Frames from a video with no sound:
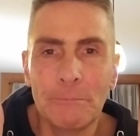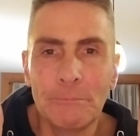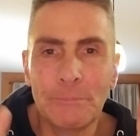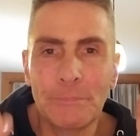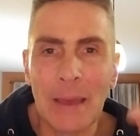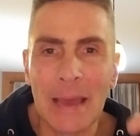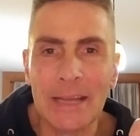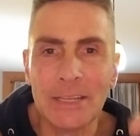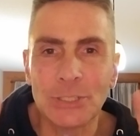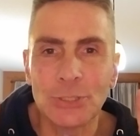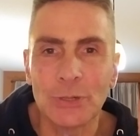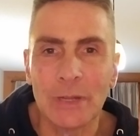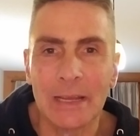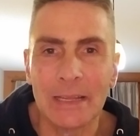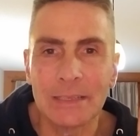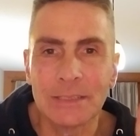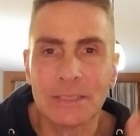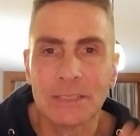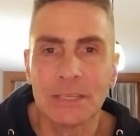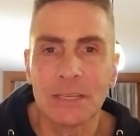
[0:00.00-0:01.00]

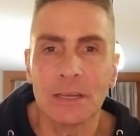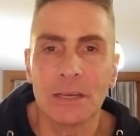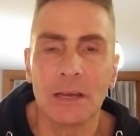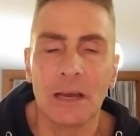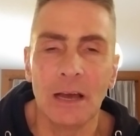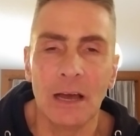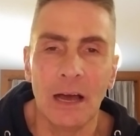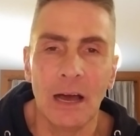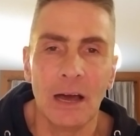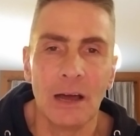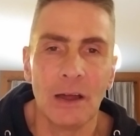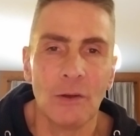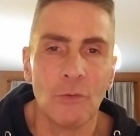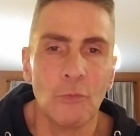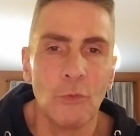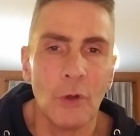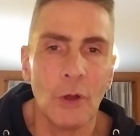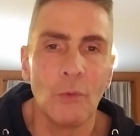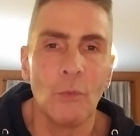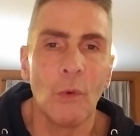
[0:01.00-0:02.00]
patriots,
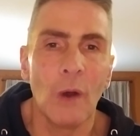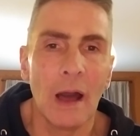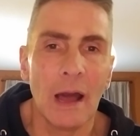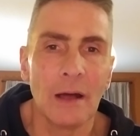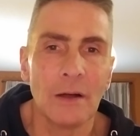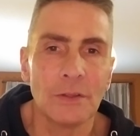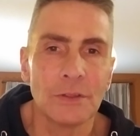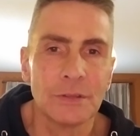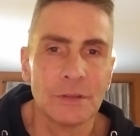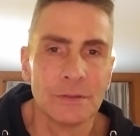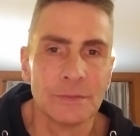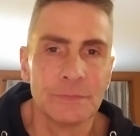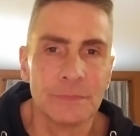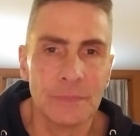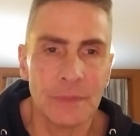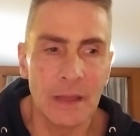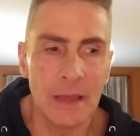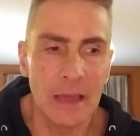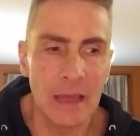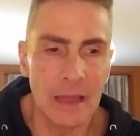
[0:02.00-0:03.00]
run wild
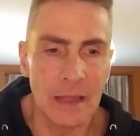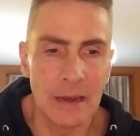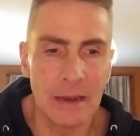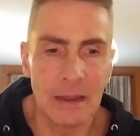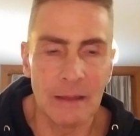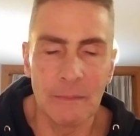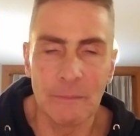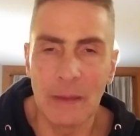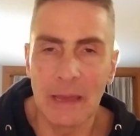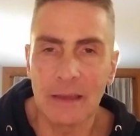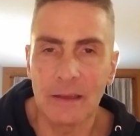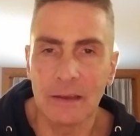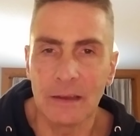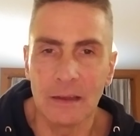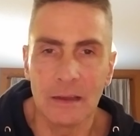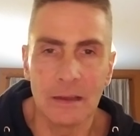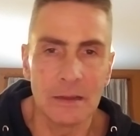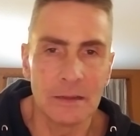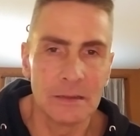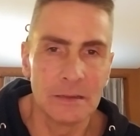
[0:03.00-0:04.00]
and make
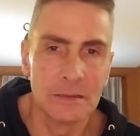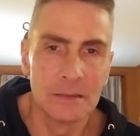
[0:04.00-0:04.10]
a...